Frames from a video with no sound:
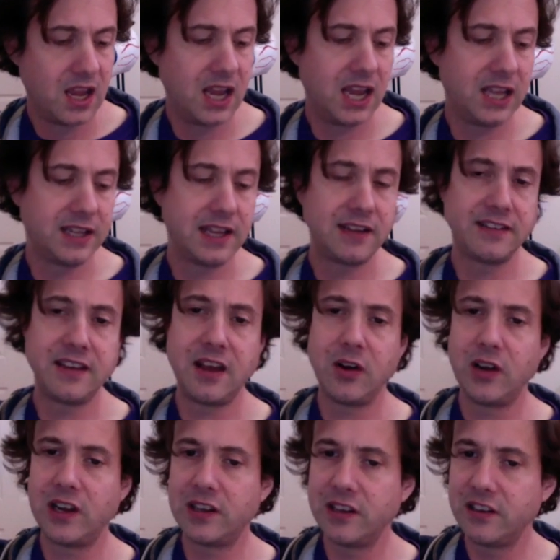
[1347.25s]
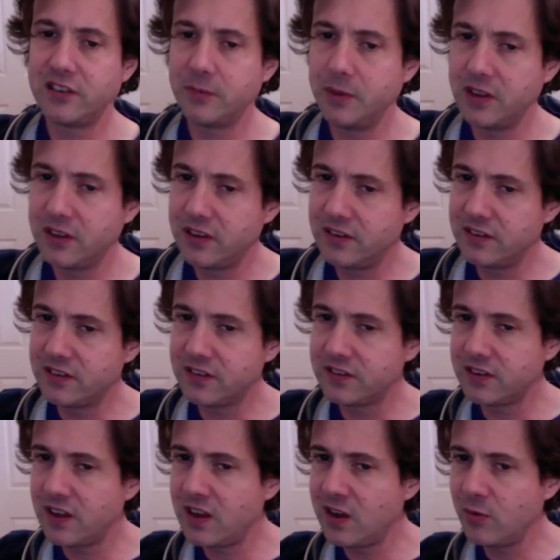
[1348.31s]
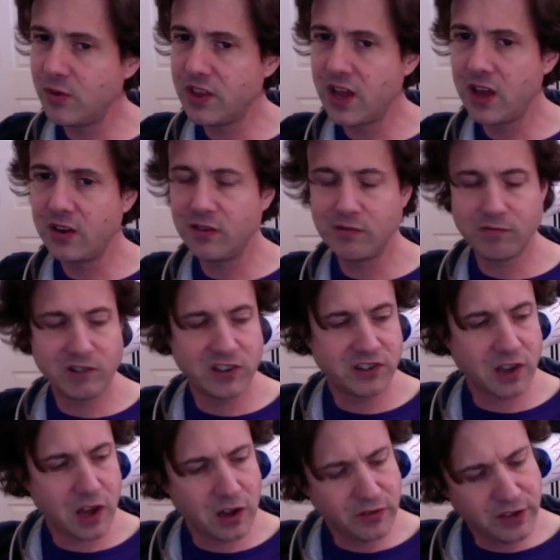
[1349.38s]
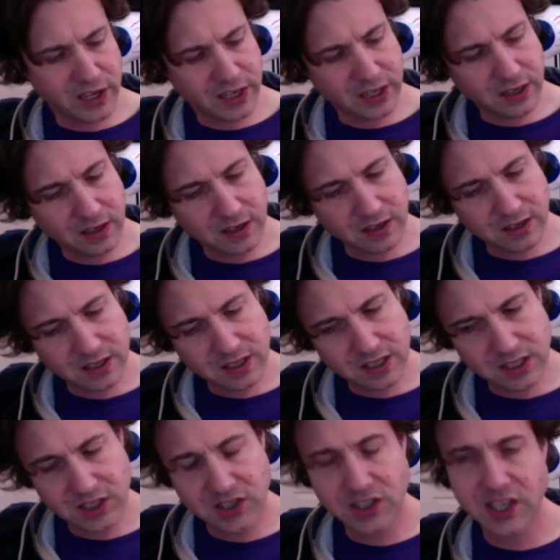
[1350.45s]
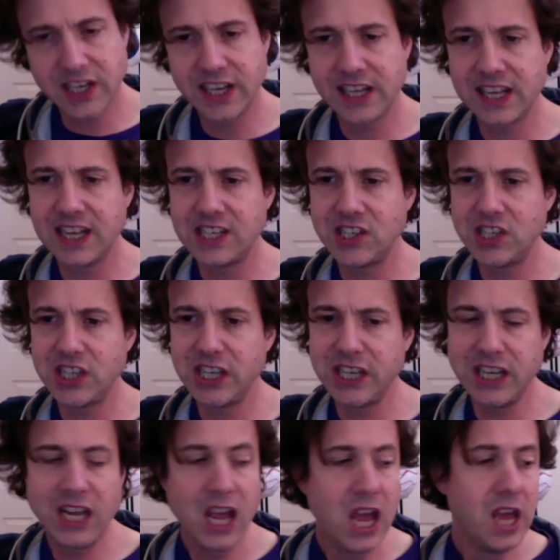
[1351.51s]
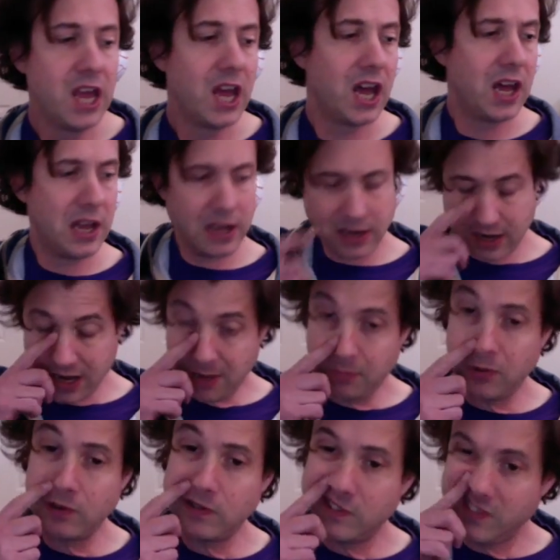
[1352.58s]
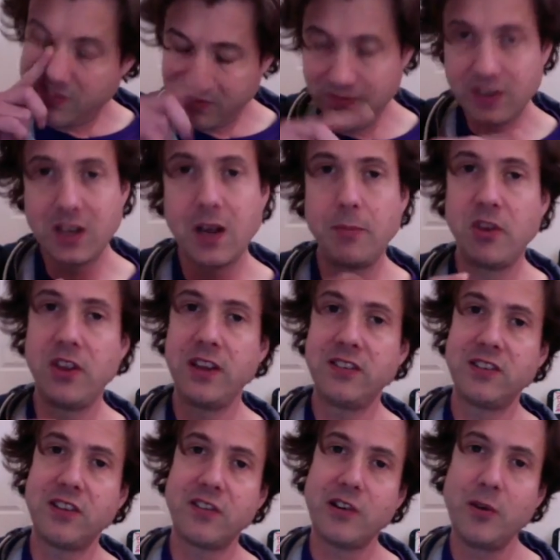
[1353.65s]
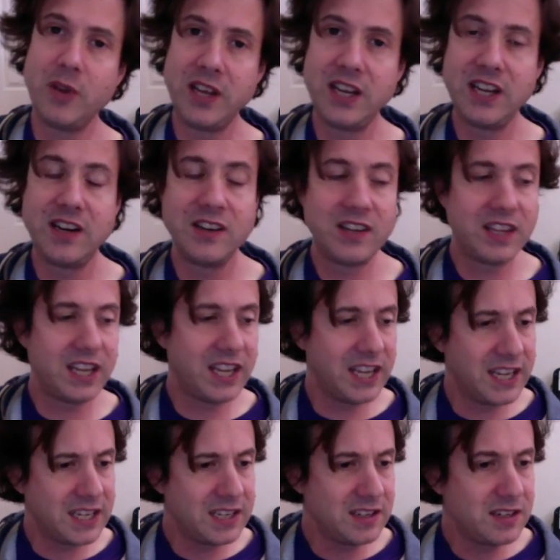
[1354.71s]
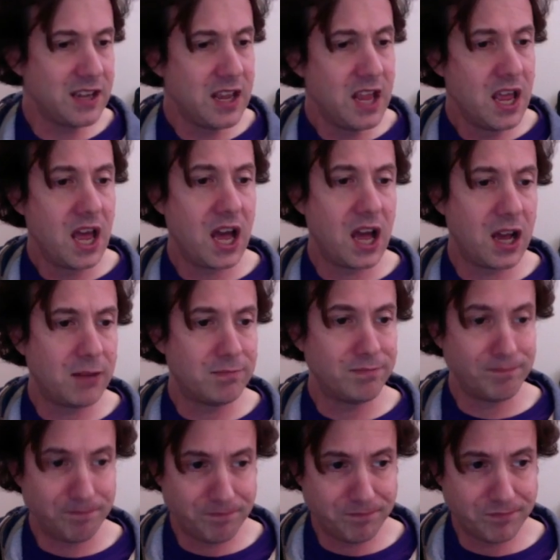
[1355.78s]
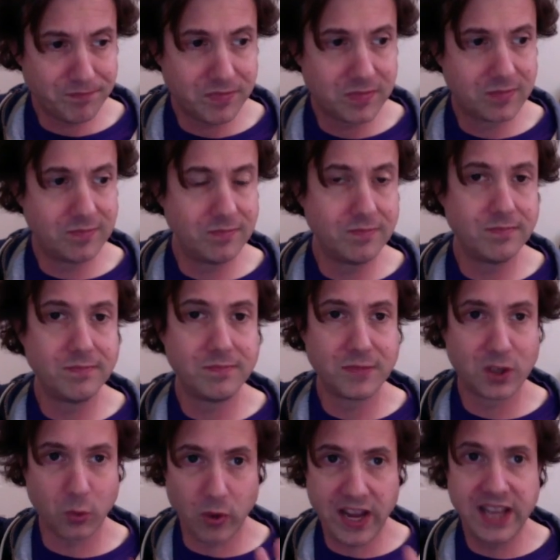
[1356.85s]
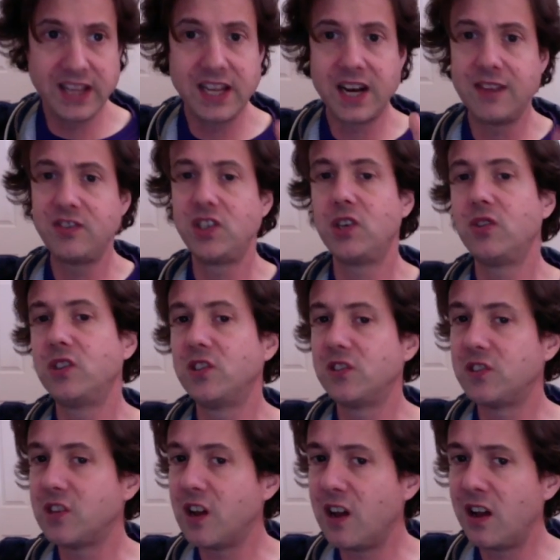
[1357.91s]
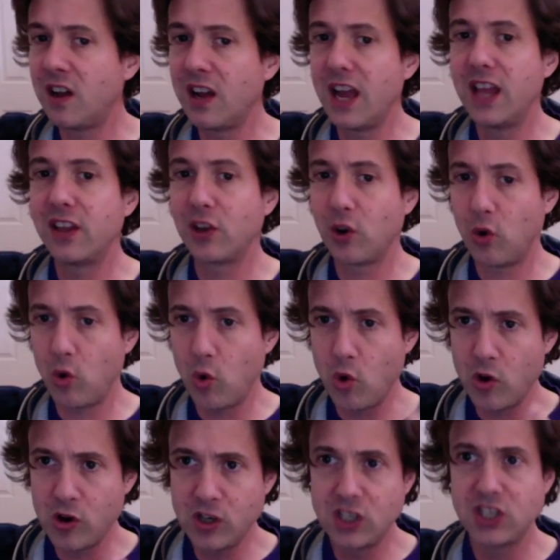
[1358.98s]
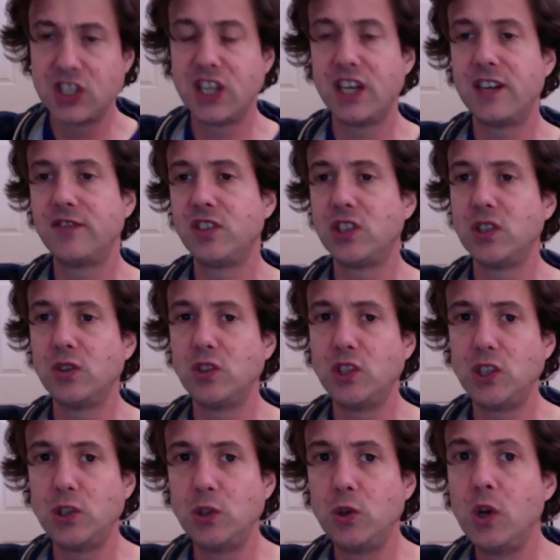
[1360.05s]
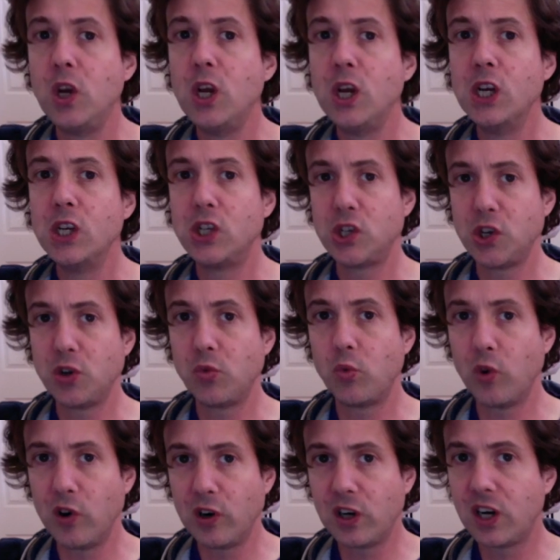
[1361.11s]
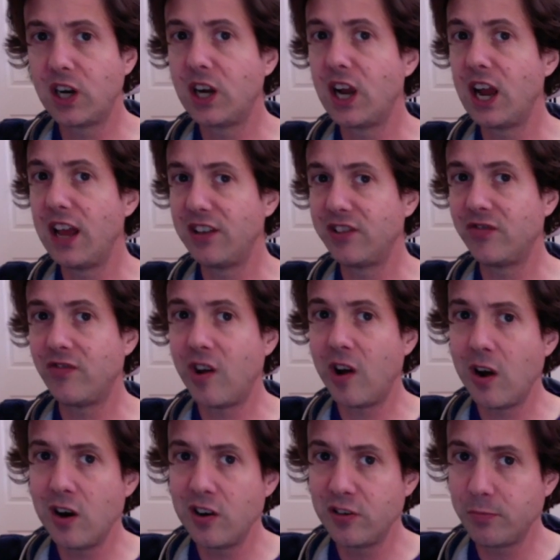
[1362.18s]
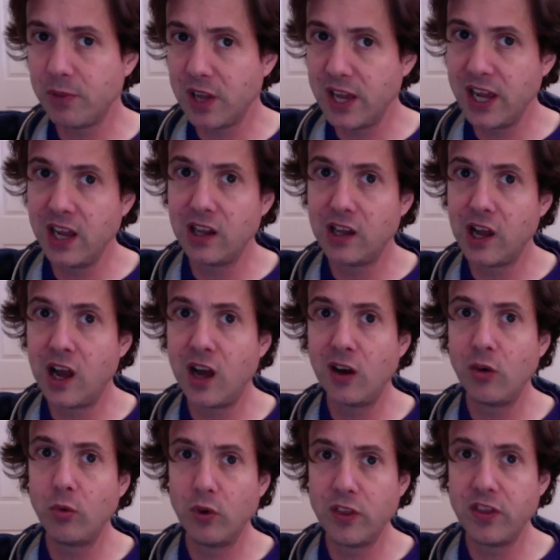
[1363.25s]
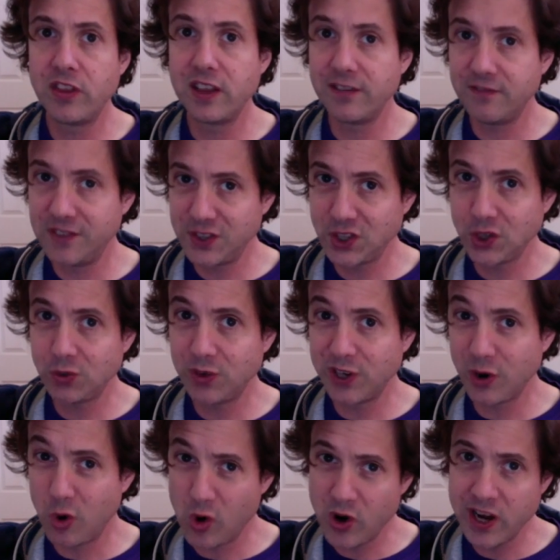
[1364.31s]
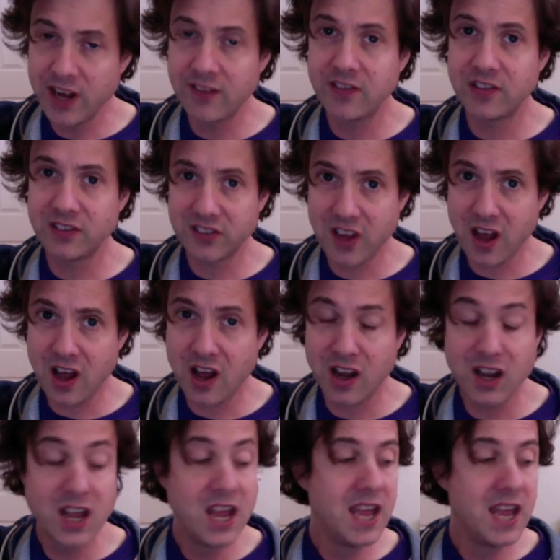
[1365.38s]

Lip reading: And that's how Elliot Smith ends the song without resolving, just hitting that G. A couple things to throw in here at the end. The way that I've showed you the song and the chords that I've showed you should work as far as playing along with the official recording of the song.